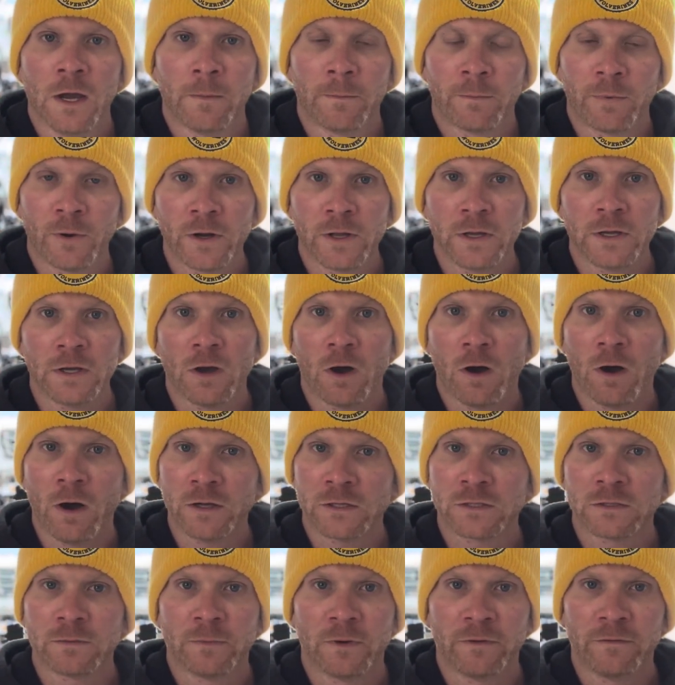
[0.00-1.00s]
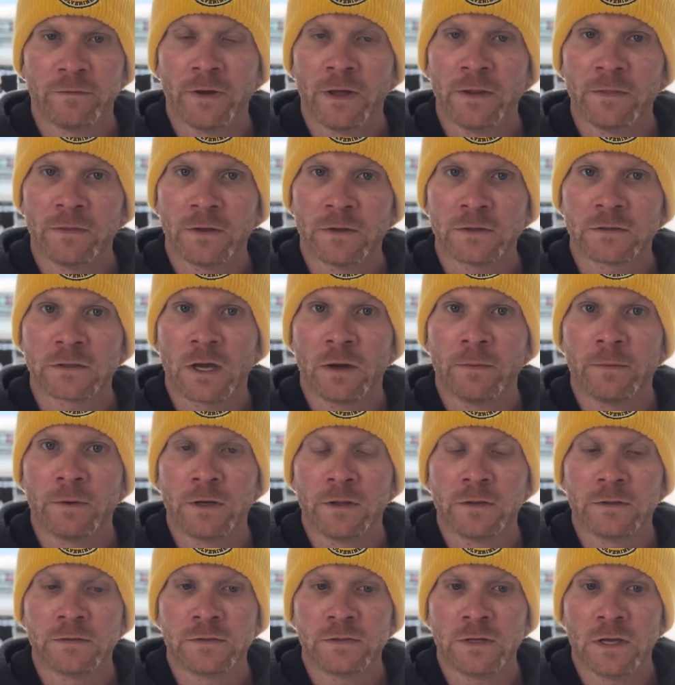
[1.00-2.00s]
pretty awesome event that's coming to
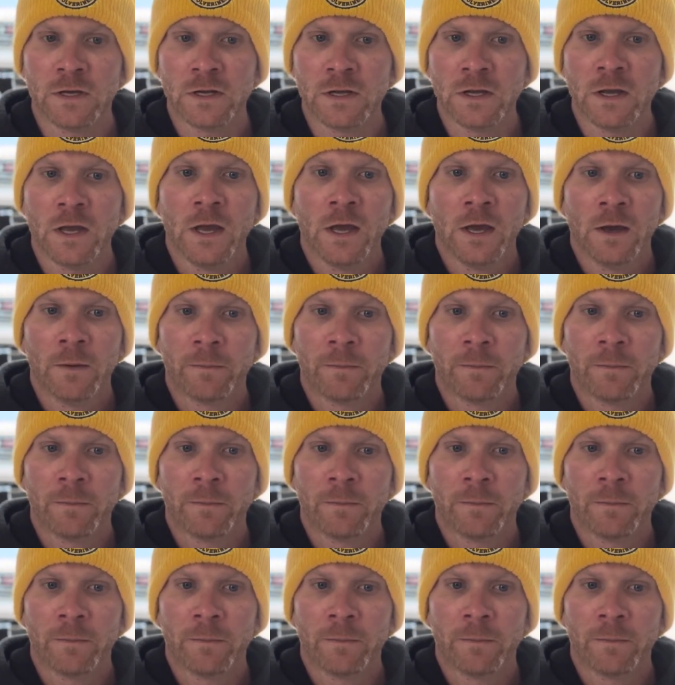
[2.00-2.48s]
the city.